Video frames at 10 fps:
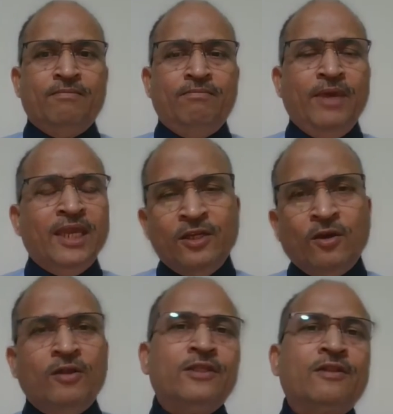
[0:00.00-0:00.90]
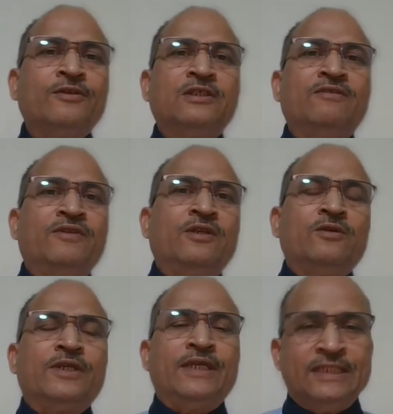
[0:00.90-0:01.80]
make it all inclusive
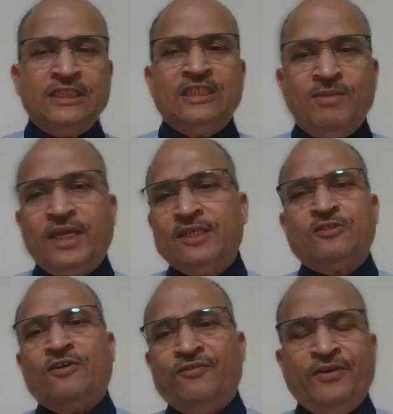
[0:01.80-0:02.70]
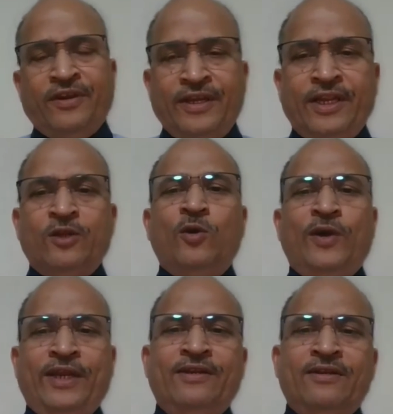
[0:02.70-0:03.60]
into a decision making software and then go
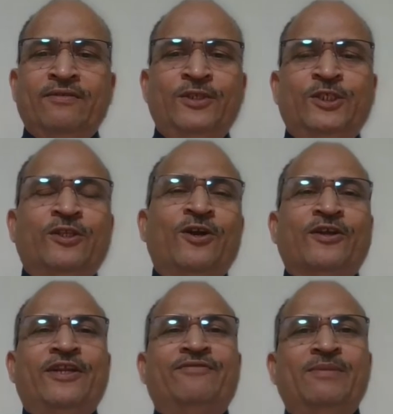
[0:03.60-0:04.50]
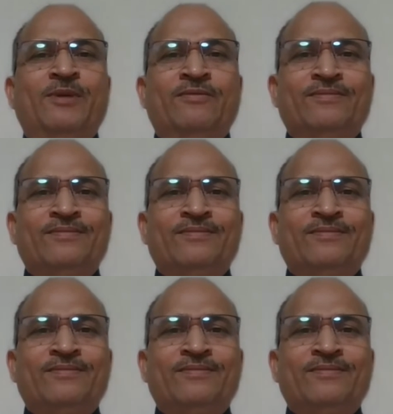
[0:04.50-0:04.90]
ahead. What's your thought on it, Vaibhav?